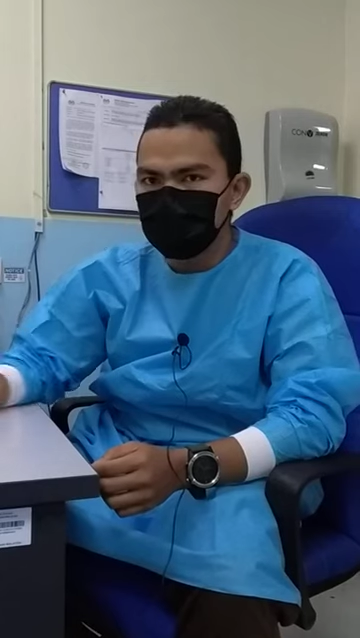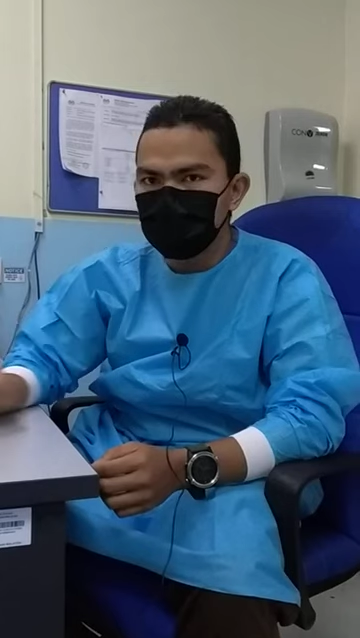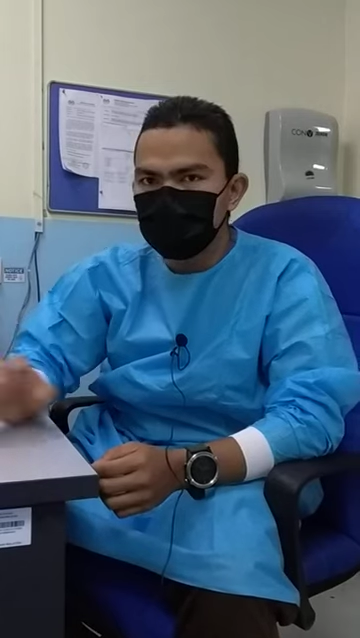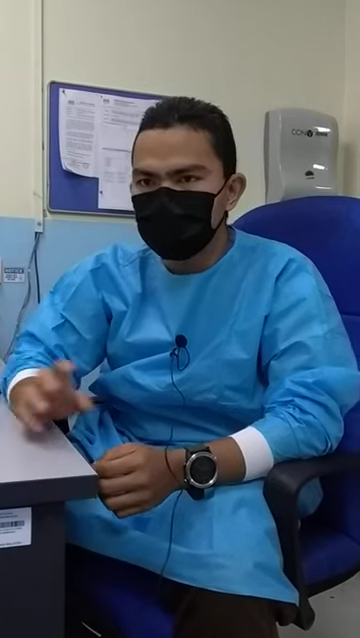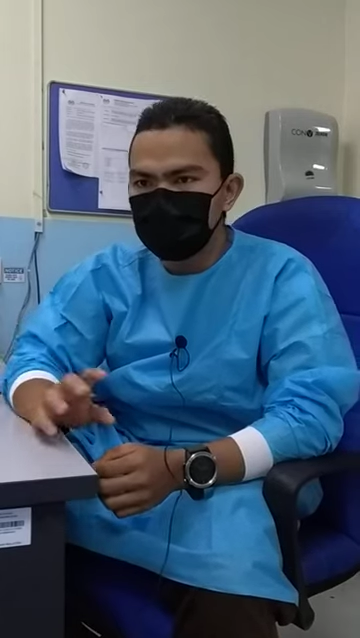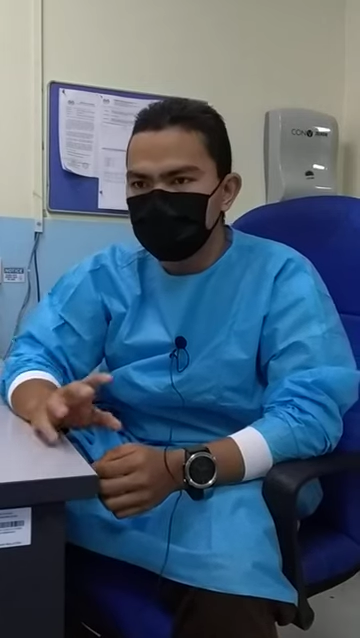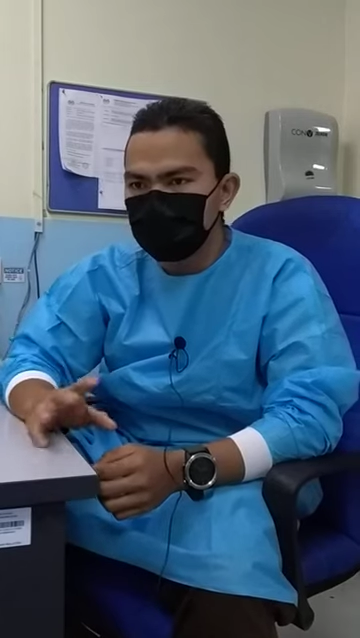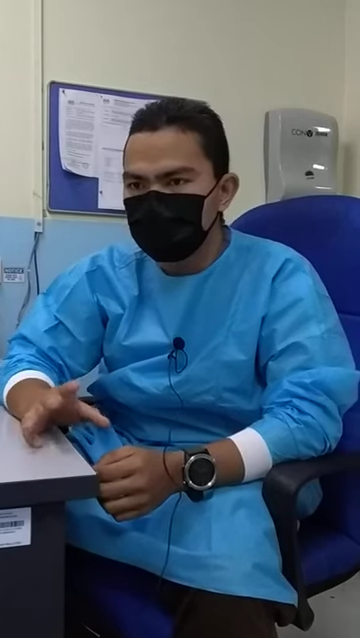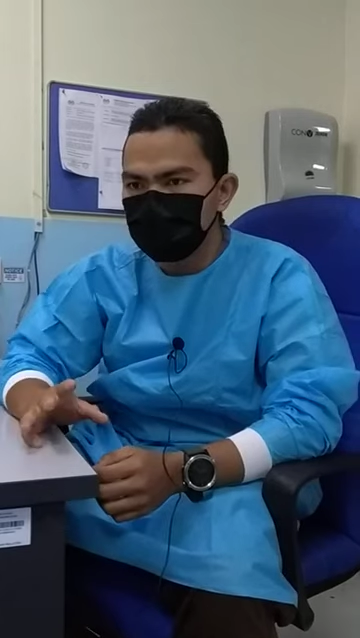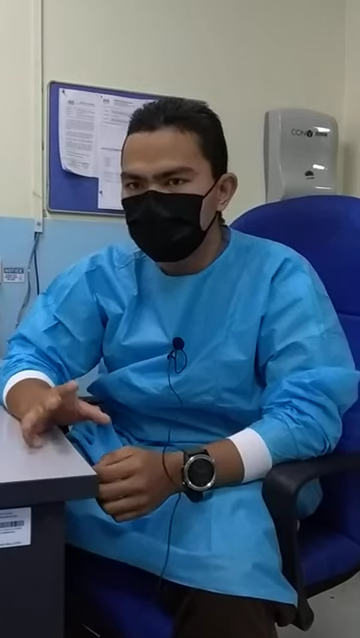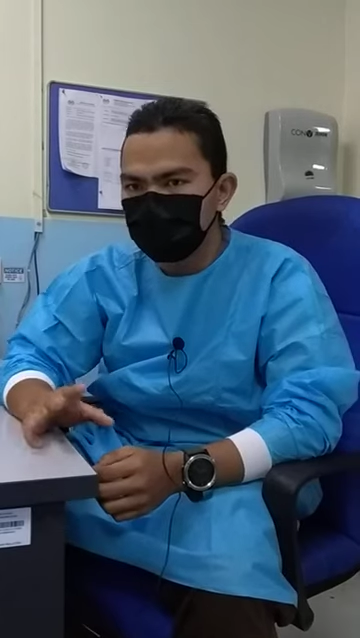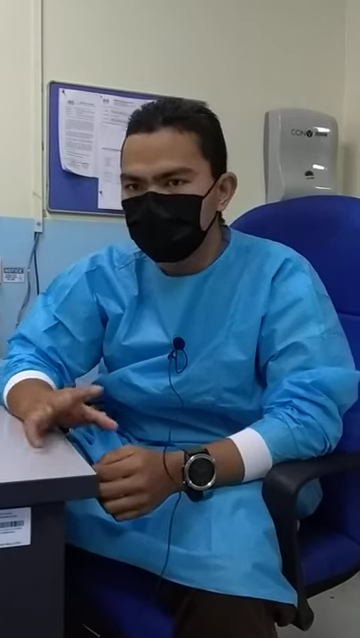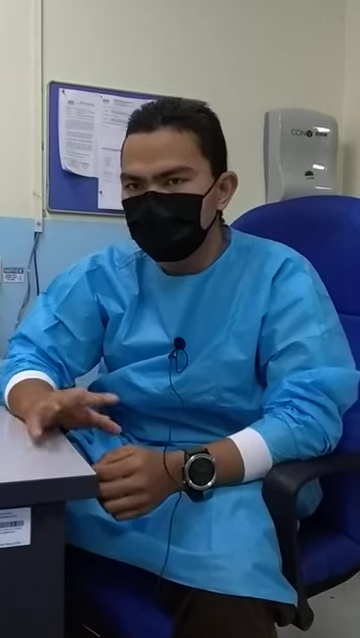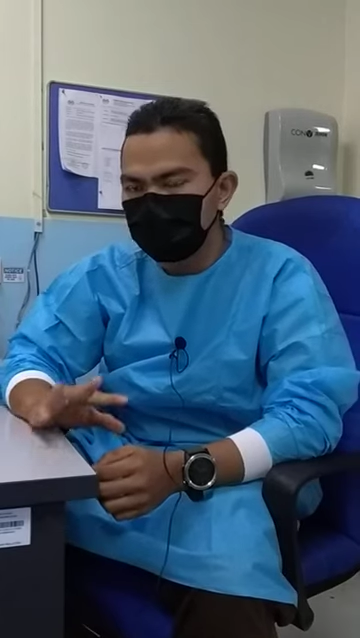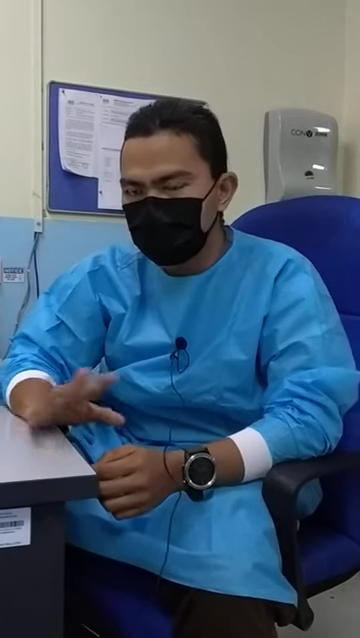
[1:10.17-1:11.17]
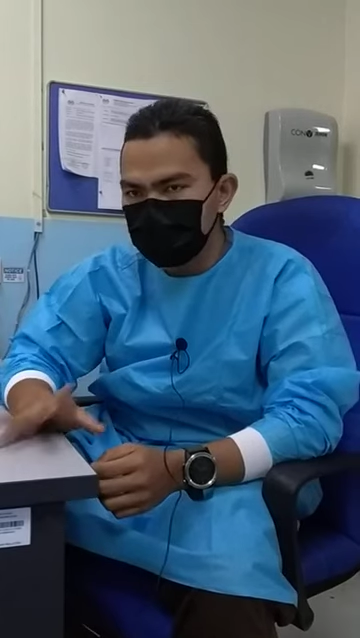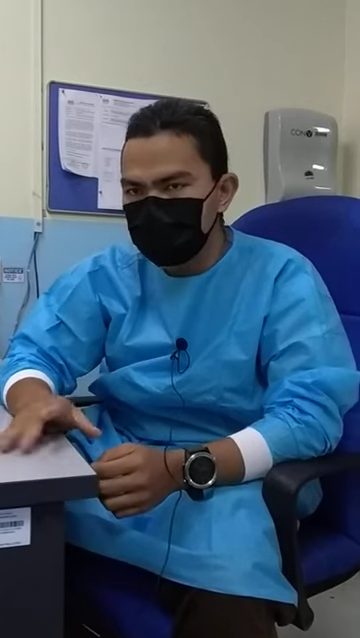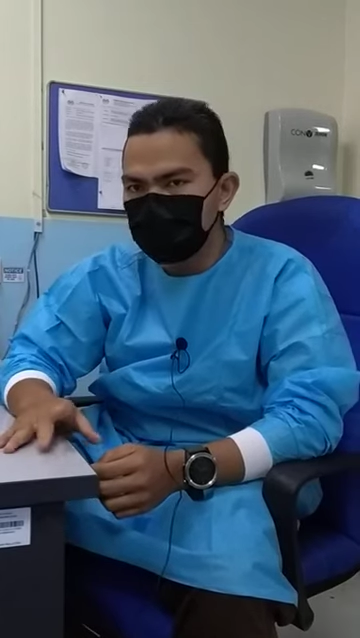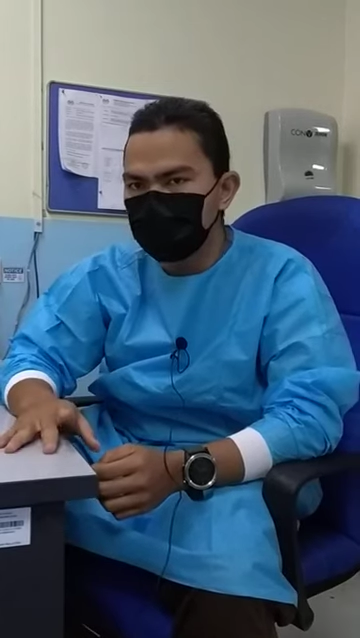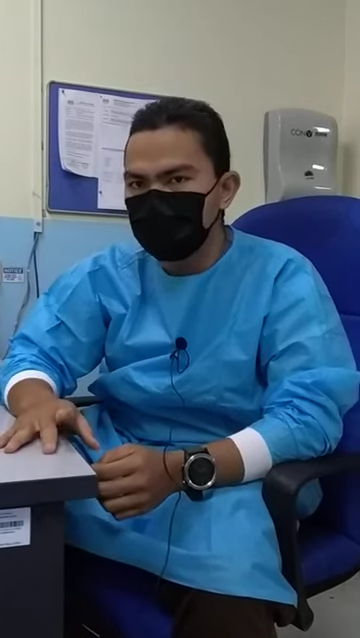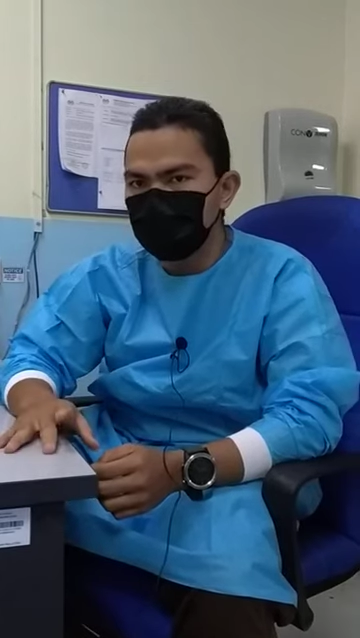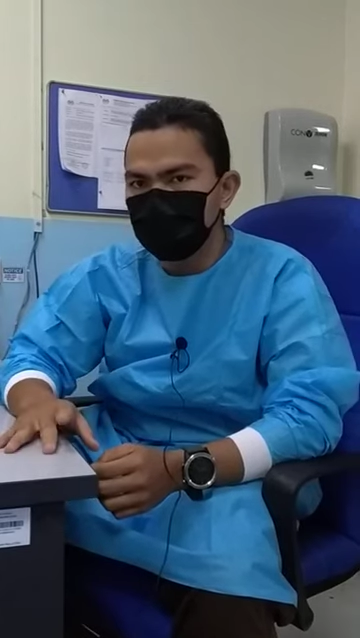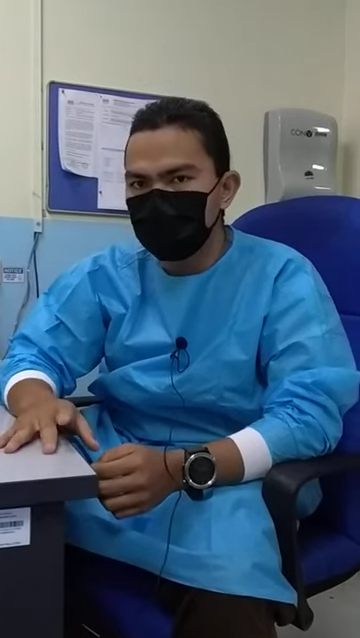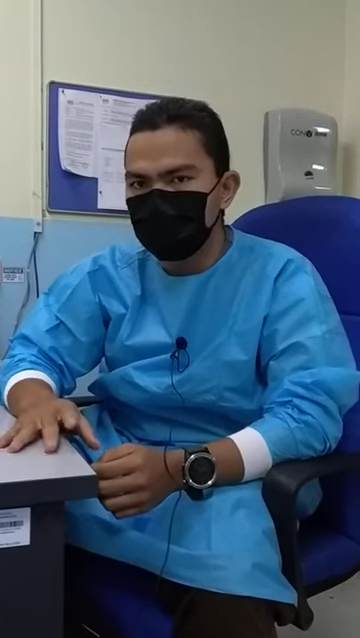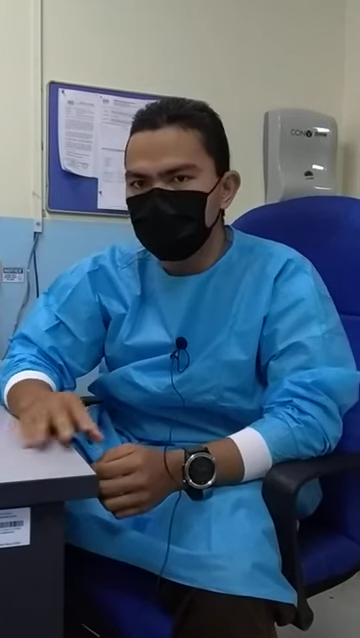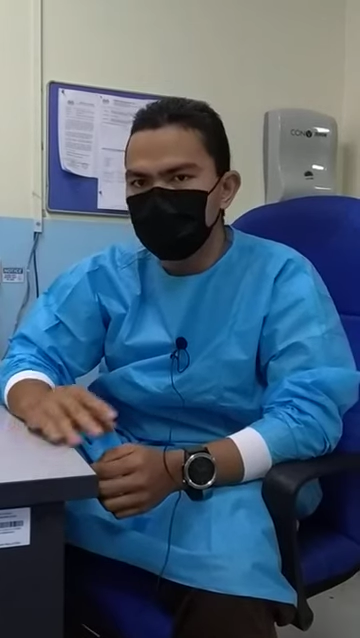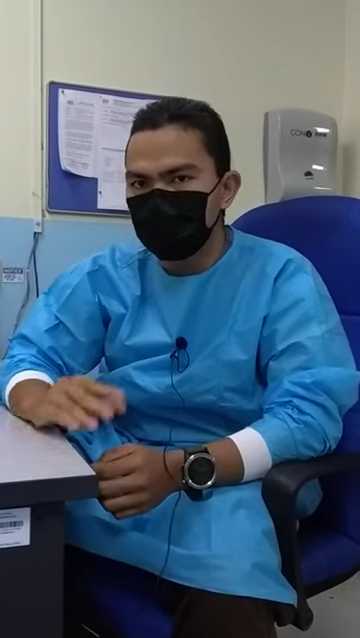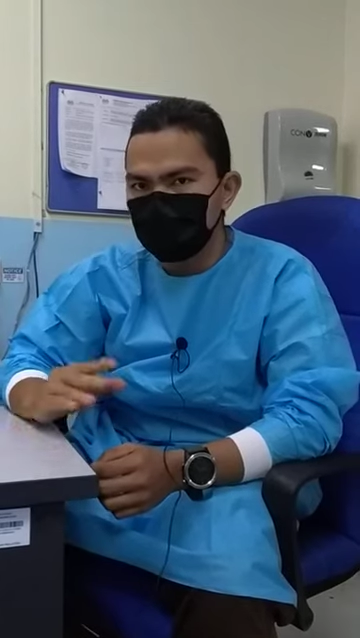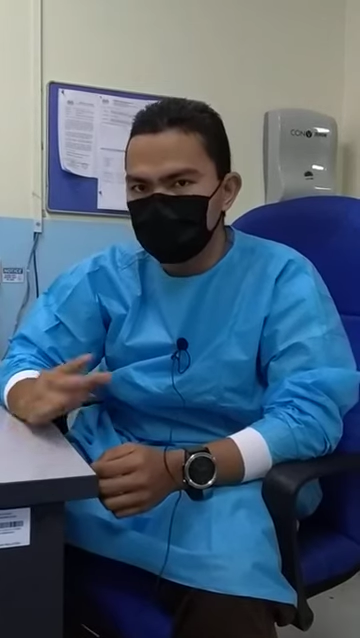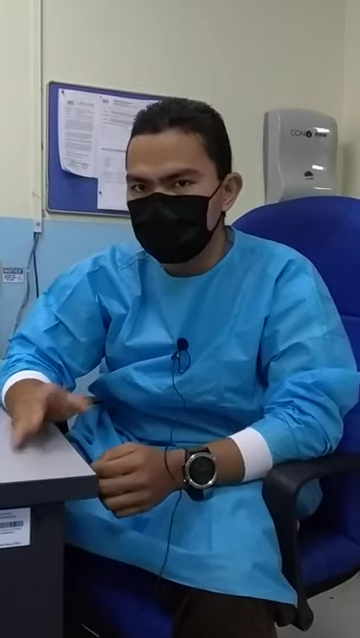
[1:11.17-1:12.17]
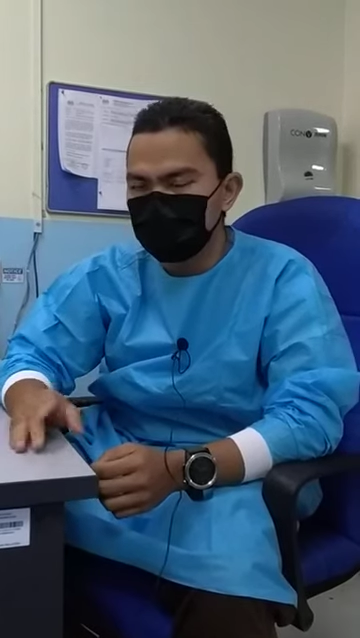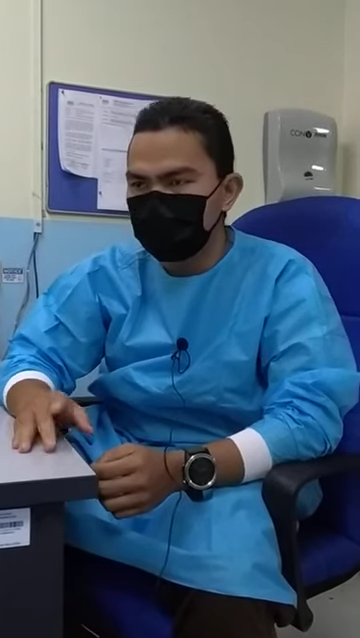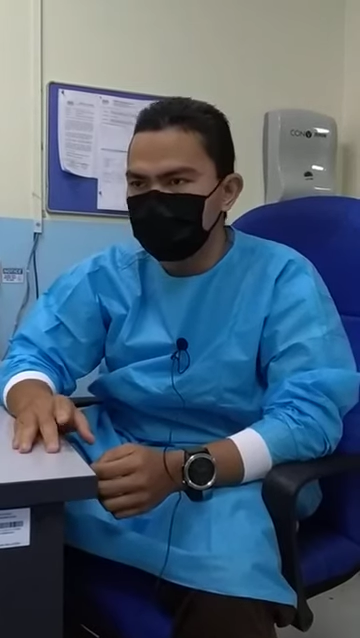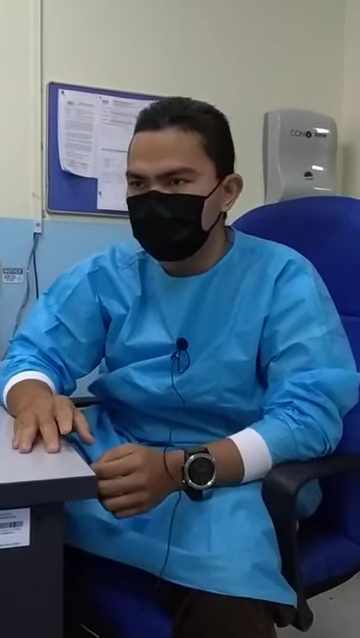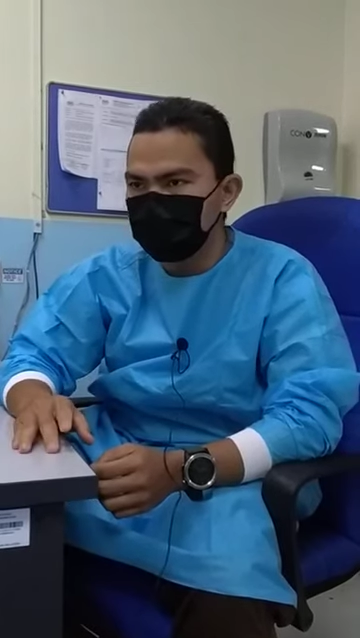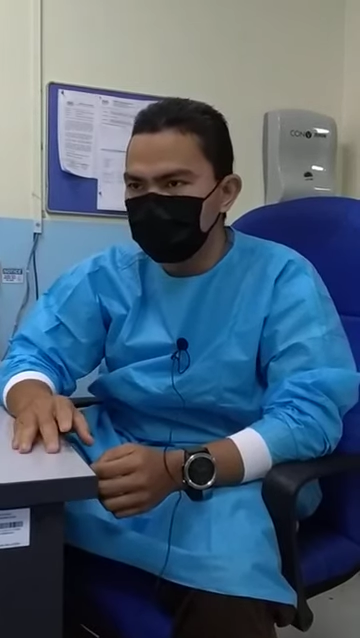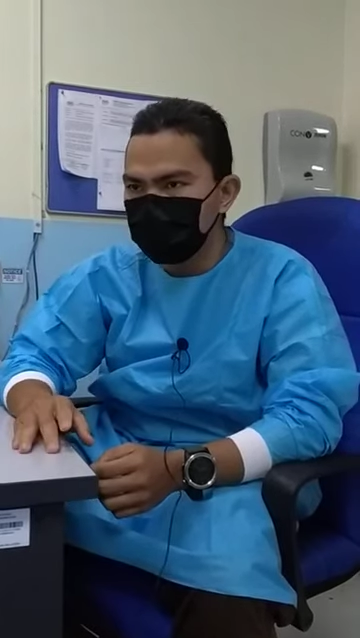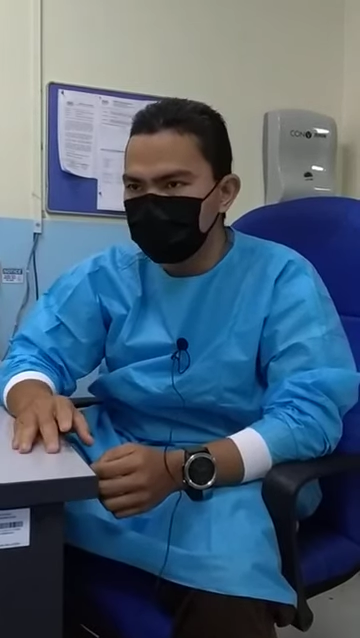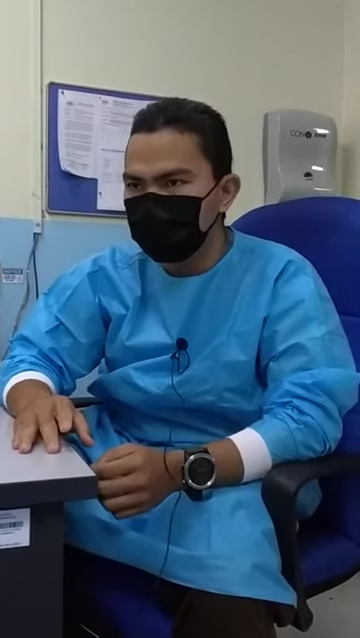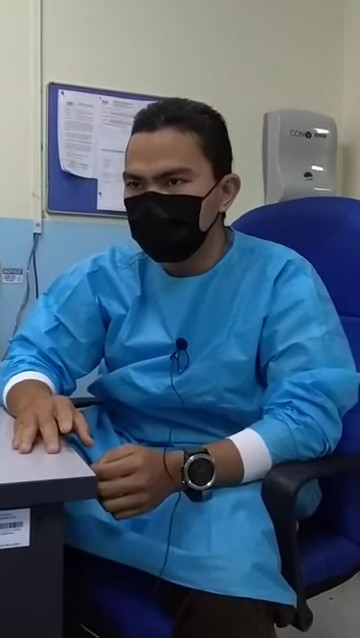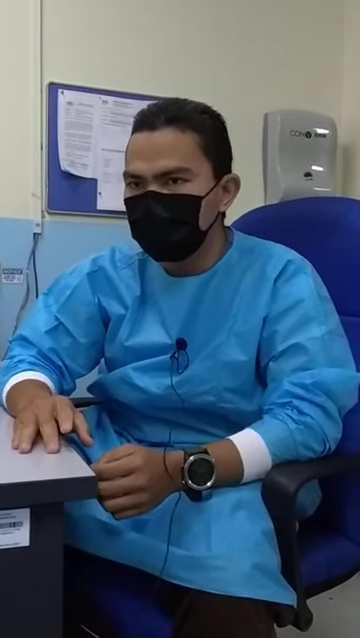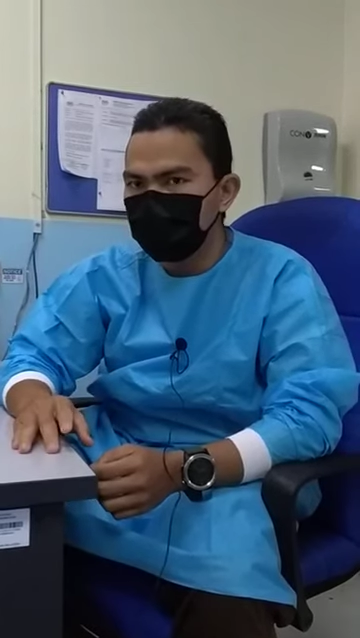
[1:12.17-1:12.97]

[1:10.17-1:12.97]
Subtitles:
is to flex the knee and also extend the hip,